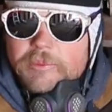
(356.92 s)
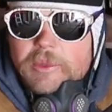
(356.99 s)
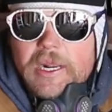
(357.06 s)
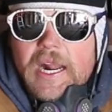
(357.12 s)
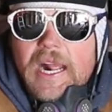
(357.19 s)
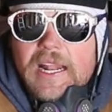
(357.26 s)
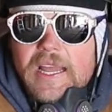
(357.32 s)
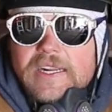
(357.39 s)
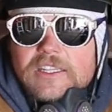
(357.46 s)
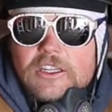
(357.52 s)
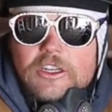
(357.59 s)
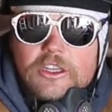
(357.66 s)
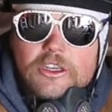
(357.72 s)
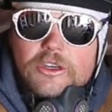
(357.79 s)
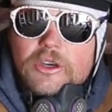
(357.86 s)
that I like
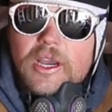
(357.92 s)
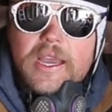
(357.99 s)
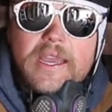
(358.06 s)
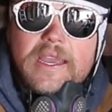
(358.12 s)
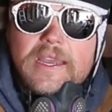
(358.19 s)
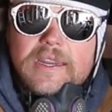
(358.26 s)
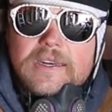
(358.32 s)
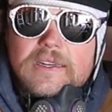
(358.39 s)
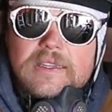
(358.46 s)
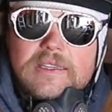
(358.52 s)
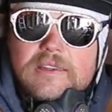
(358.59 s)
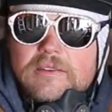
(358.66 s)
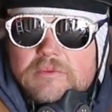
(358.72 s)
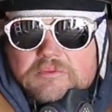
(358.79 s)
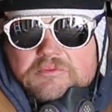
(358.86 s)
to do, and
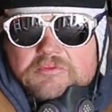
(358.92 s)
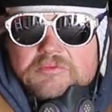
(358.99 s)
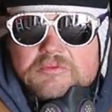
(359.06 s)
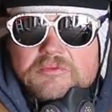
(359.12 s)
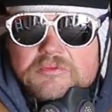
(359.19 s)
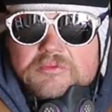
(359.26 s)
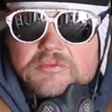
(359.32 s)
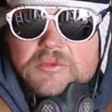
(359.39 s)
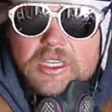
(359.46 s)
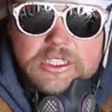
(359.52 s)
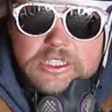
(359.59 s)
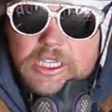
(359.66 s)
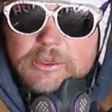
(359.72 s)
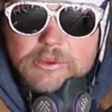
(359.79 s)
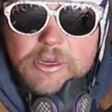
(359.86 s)
it
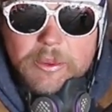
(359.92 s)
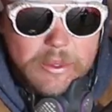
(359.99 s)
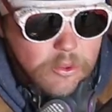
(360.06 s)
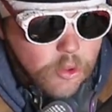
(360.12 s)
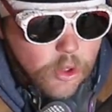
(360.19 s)
seems to be